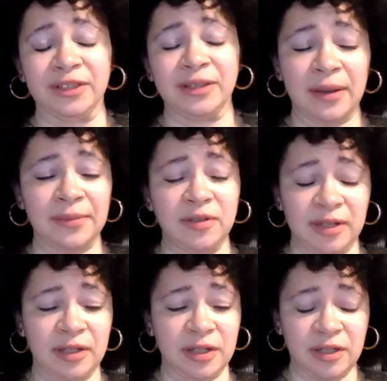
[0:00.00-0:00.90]
Sometimes
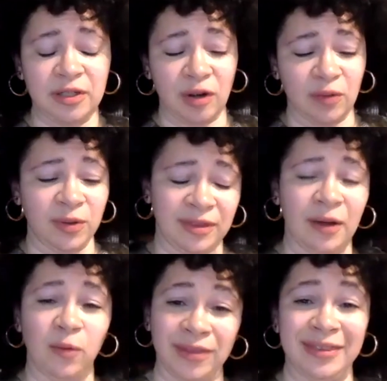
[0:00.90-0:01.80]
you need to just start with
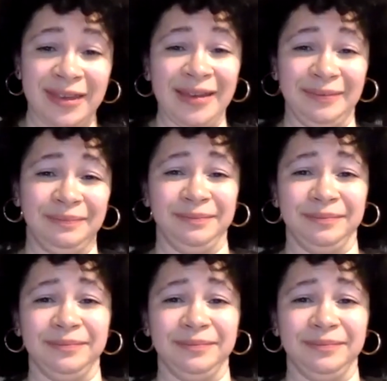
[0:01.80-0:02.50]
that one thing.